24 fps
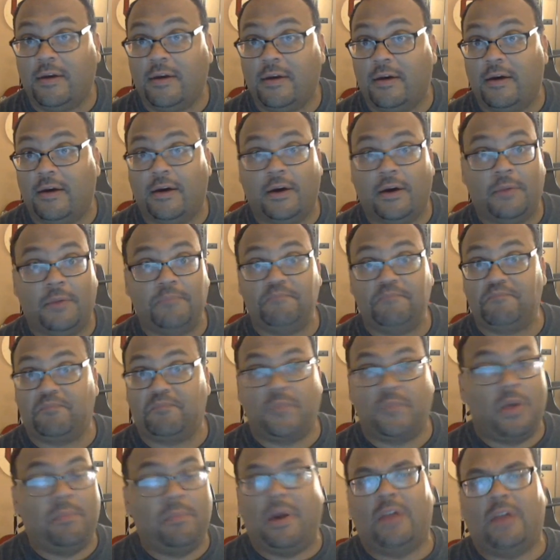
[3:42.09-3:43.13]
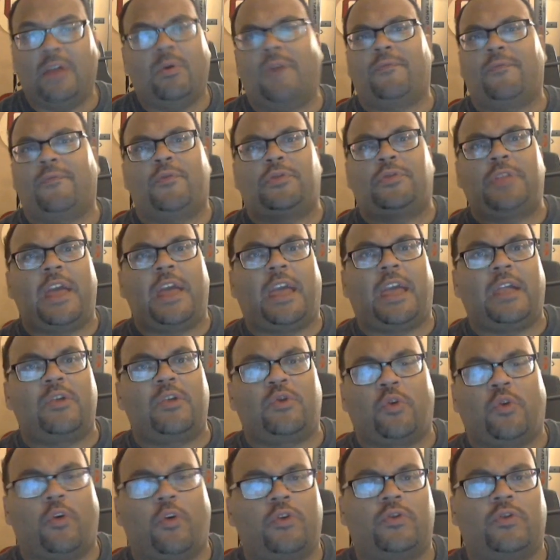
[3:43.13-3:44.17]
And by the way, if you're thinking
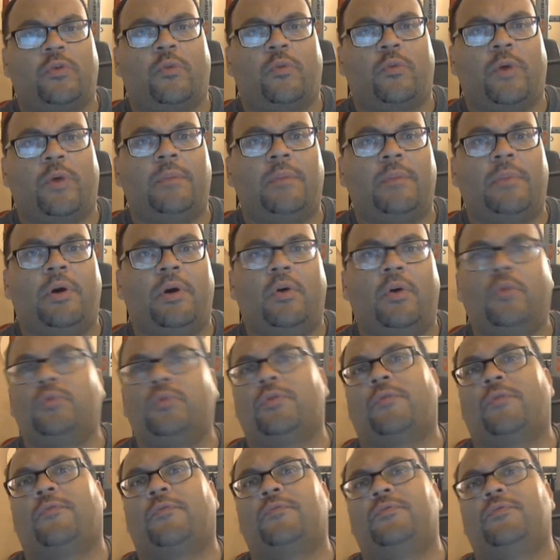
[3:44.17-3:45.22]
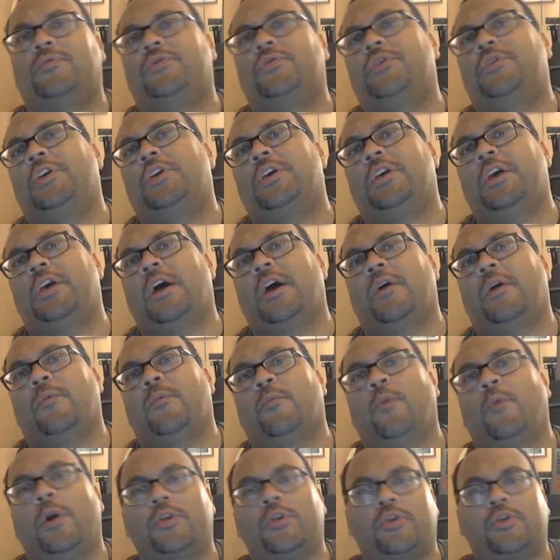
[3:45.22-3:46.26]
Charleston Rambo, the
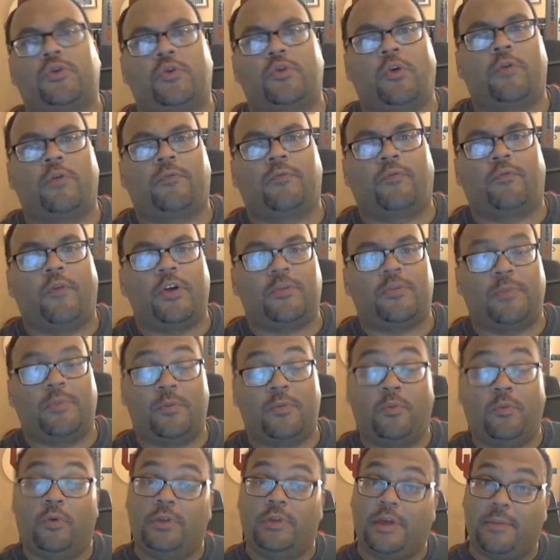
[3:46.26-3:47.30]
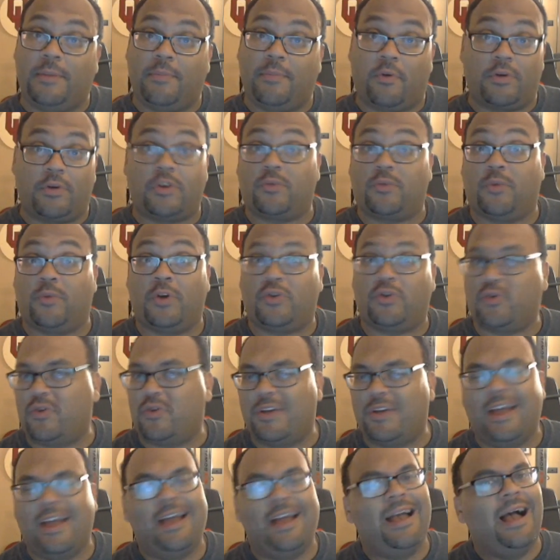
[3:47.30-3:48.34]
red shirt freshman, will they burn his red
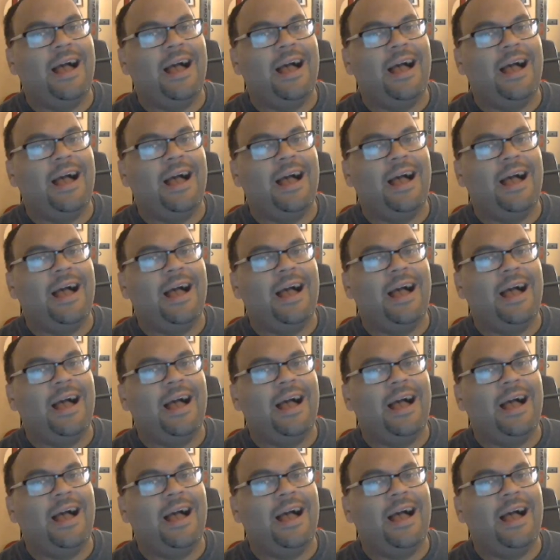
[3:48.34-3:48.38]
shirt?